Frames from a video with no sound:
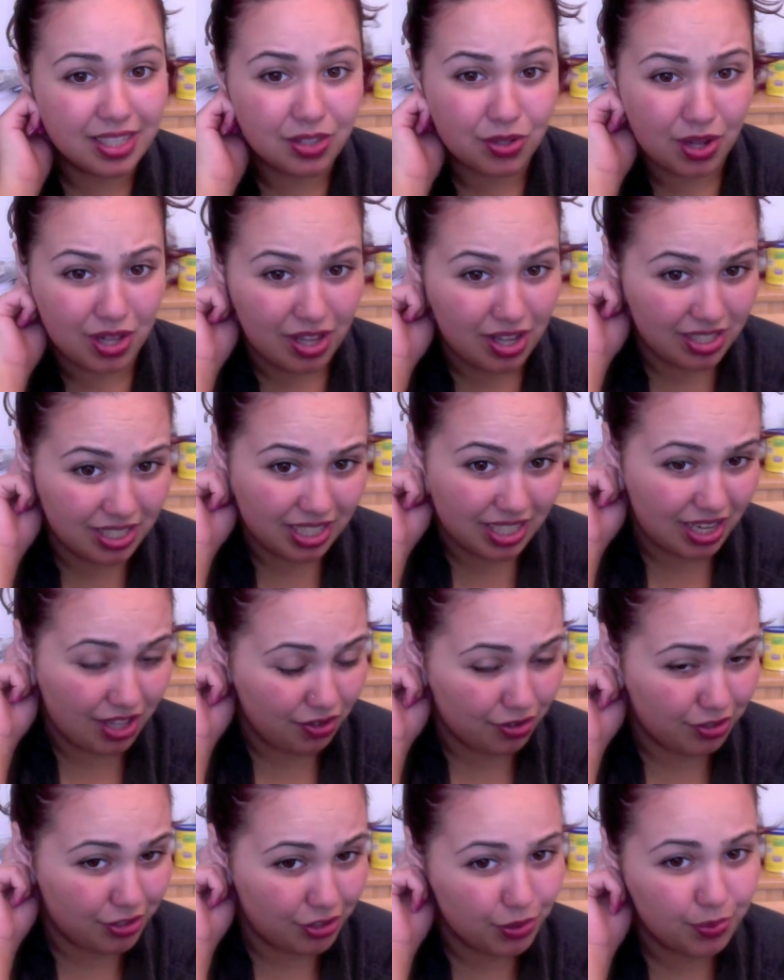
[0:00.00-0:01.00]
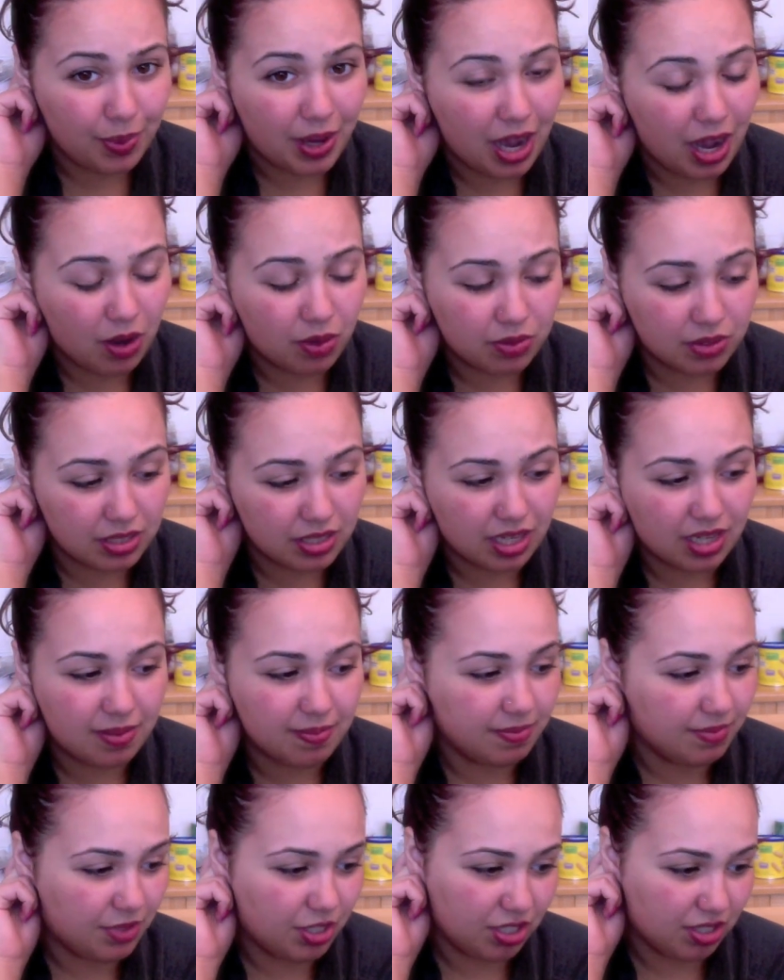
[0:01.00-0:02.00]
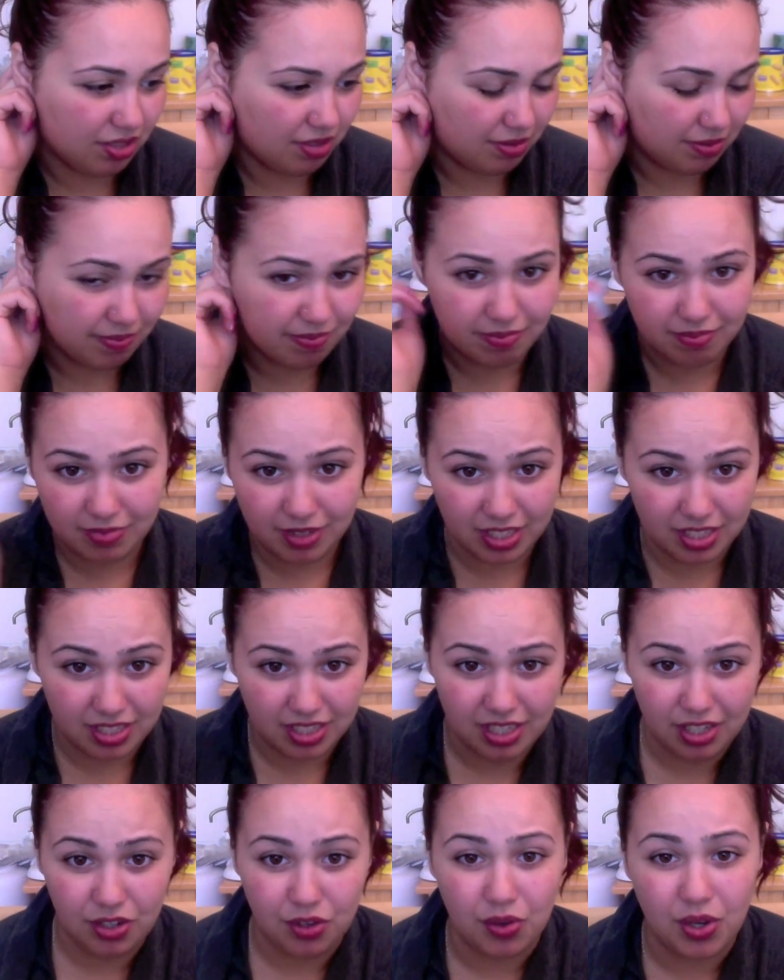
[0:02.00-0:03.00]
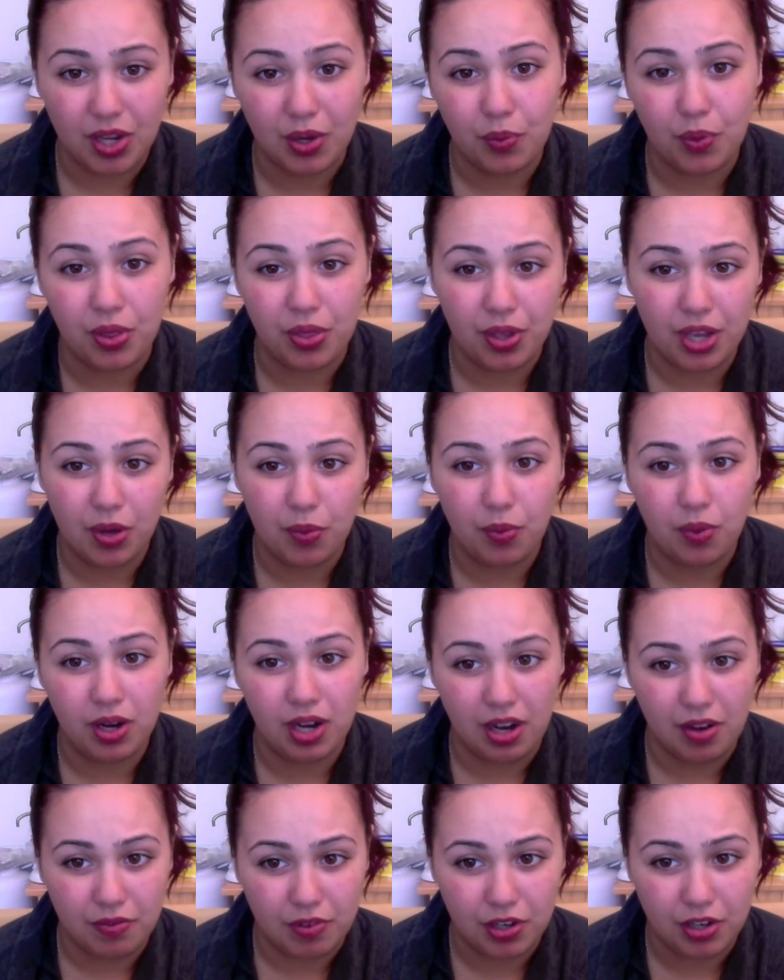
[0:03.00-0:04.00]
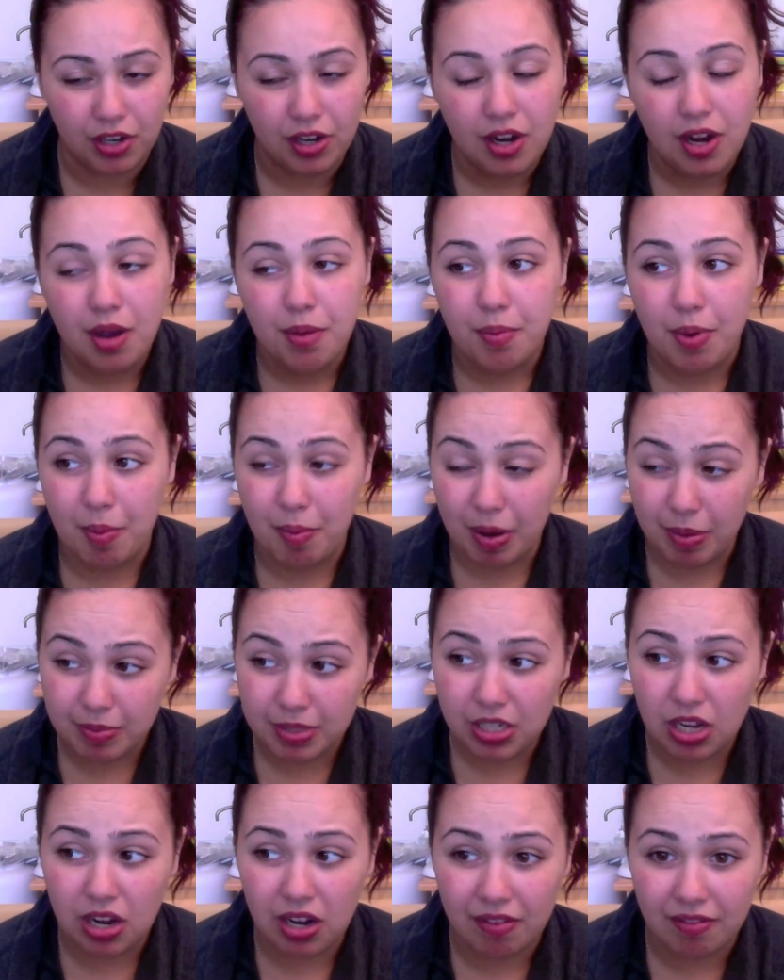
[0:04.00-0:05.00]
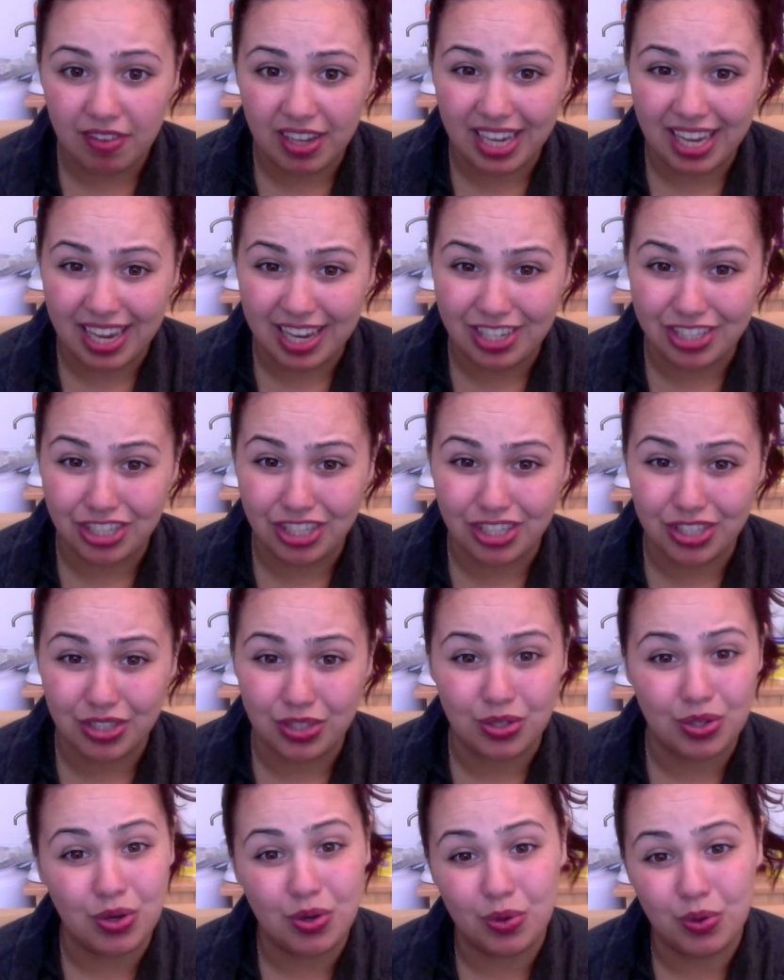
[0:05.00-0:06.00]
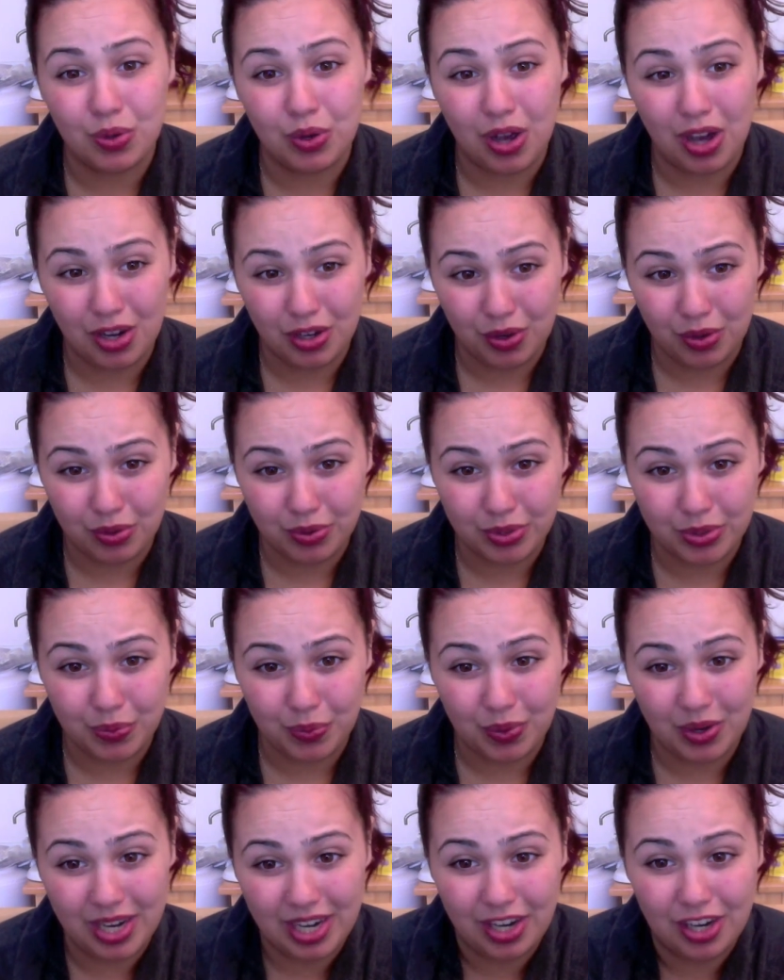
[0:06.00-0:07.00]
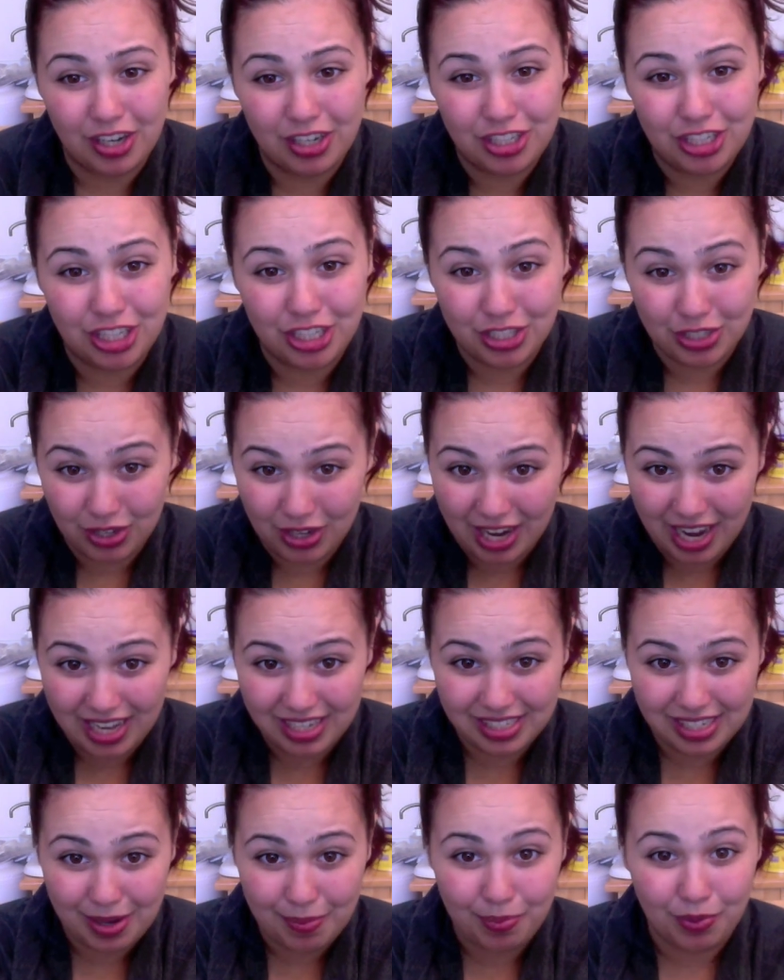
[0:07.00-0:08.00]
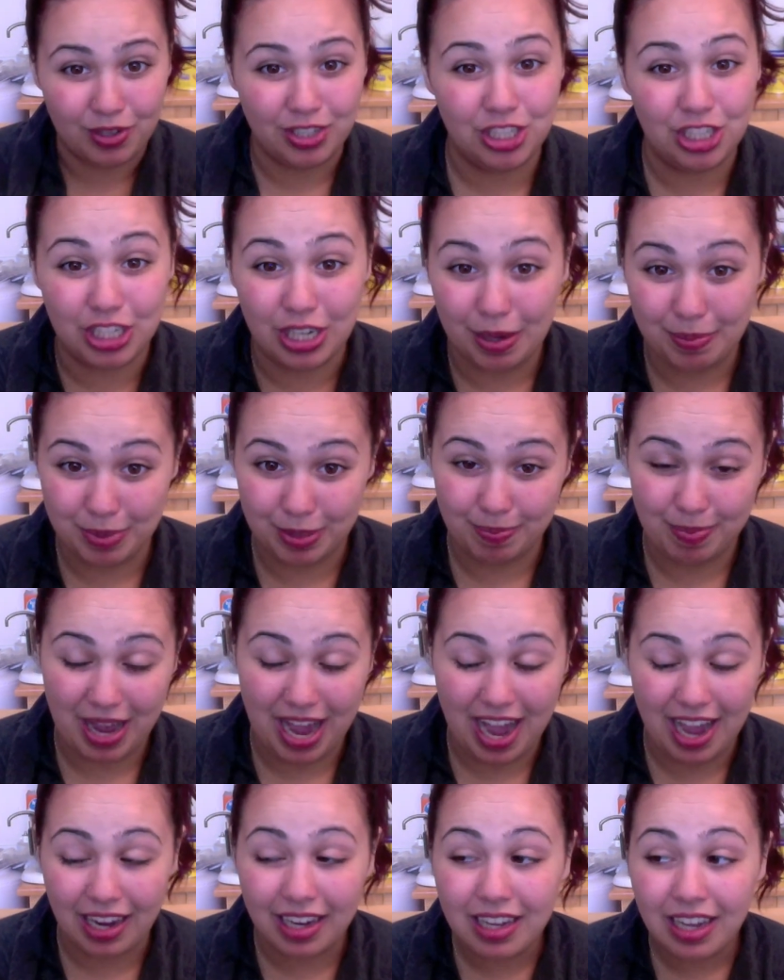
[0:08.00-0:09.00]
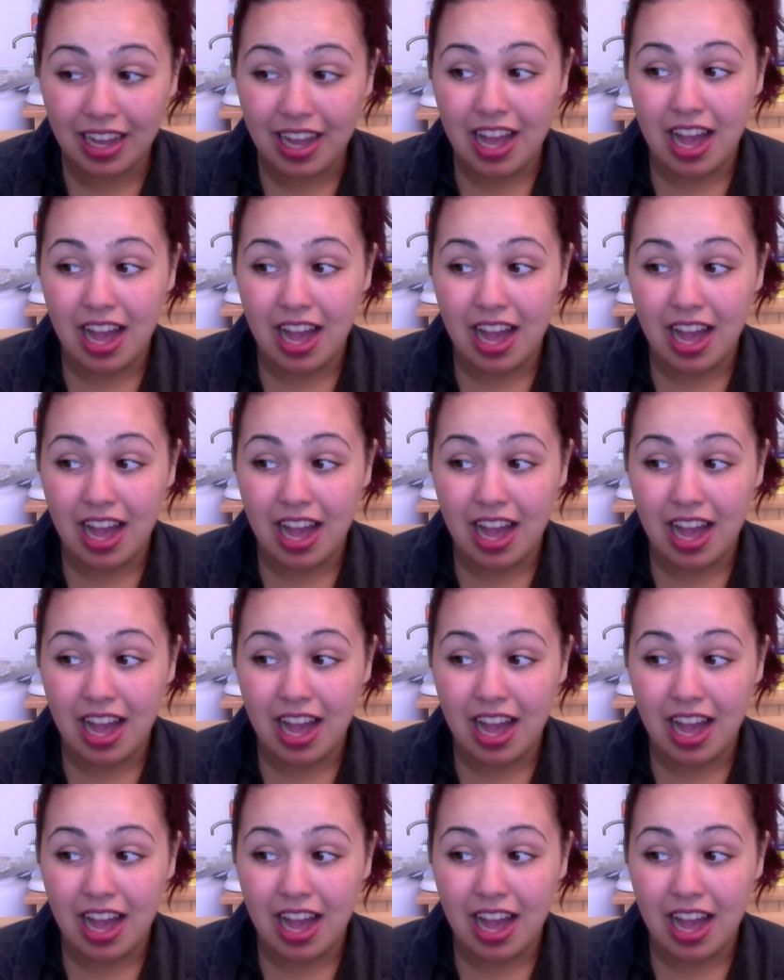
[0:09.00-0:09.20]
So I lost another two pounds. I'm just continuing with it. Whatever. My mom's gone on vacation, so God knows where she's gonna end up when she comes back.